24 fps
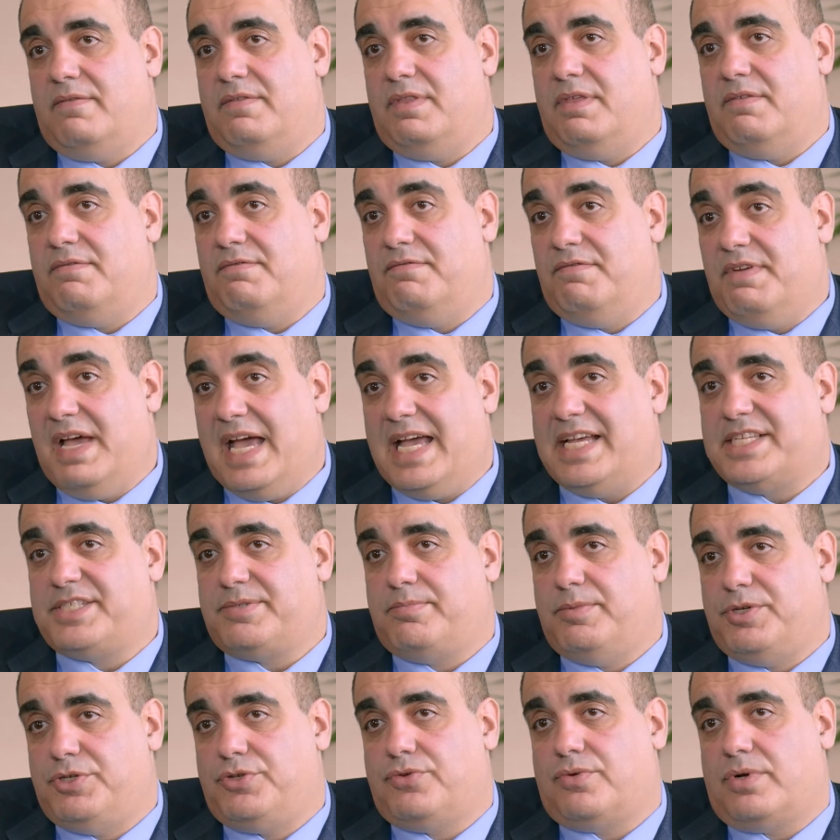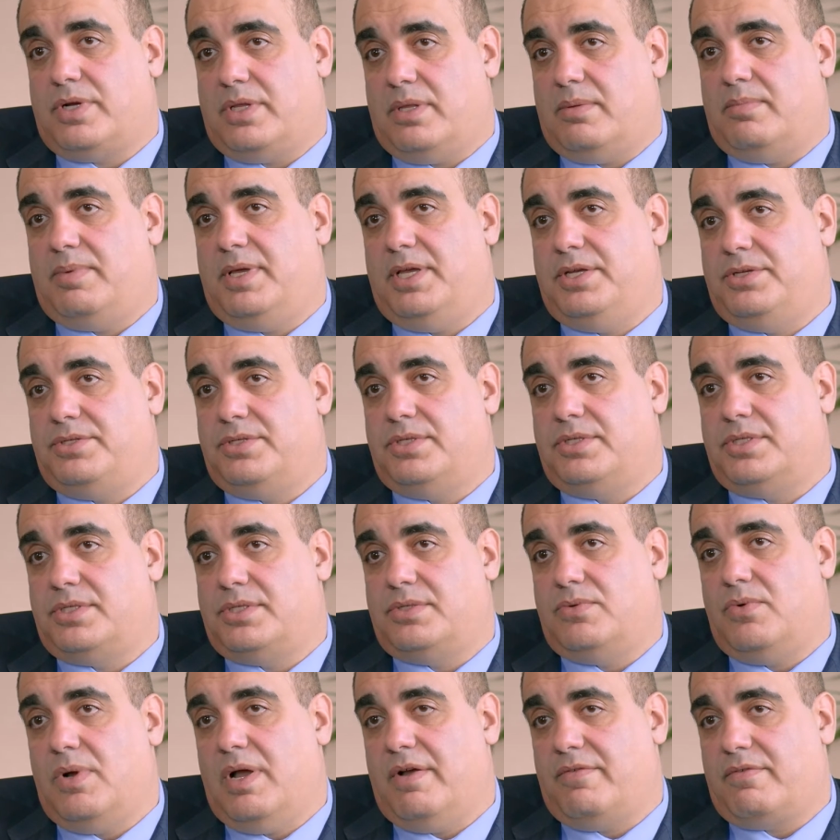the vast majority of the
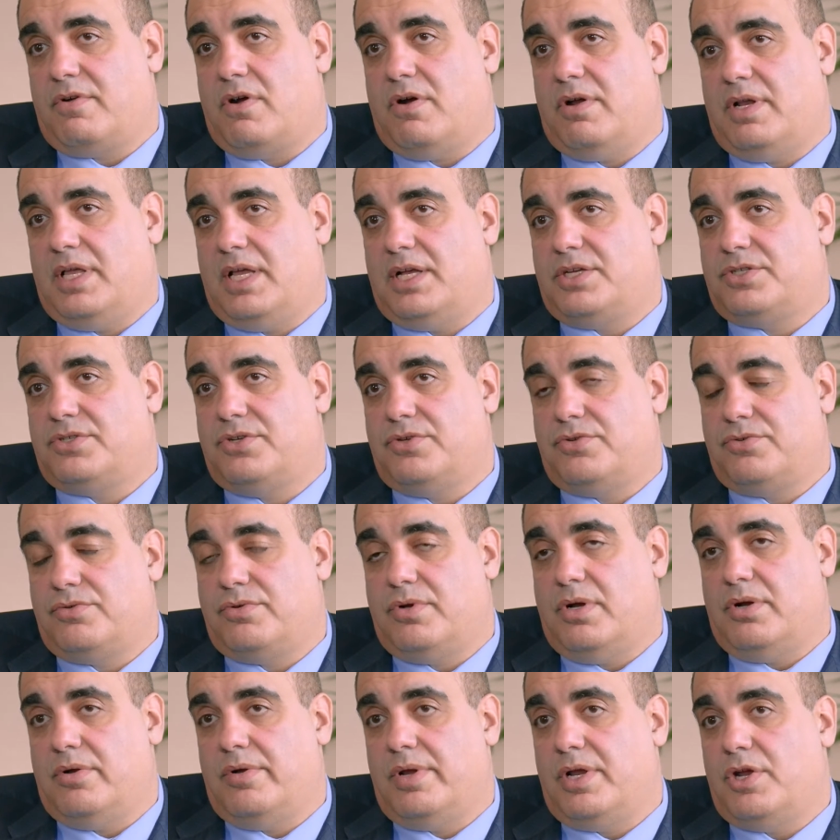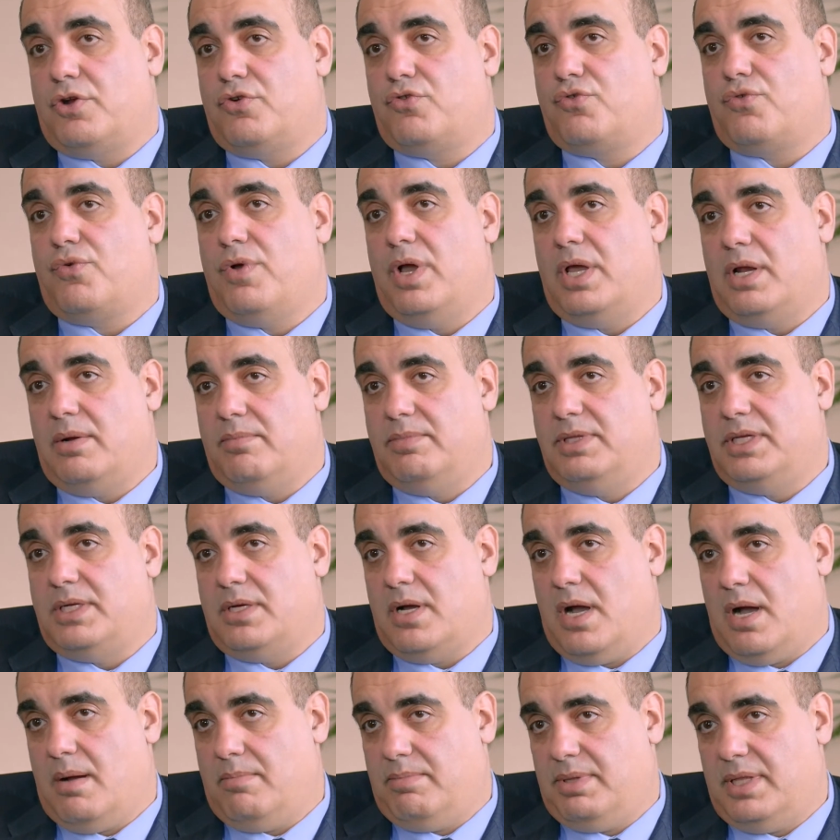patients who have cardiac surgery are incredibly
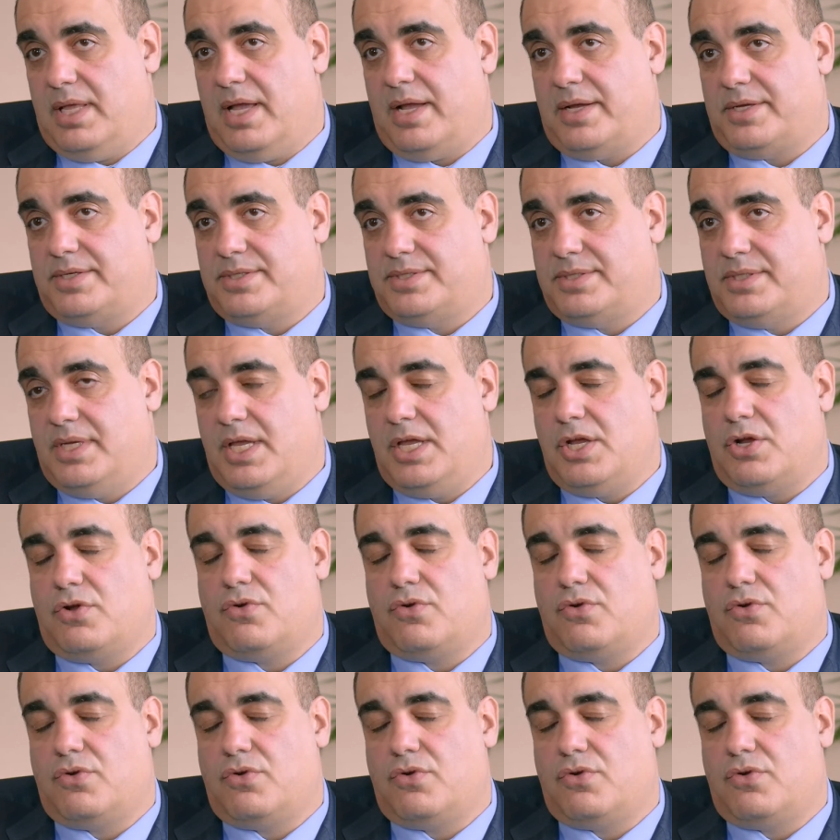complex.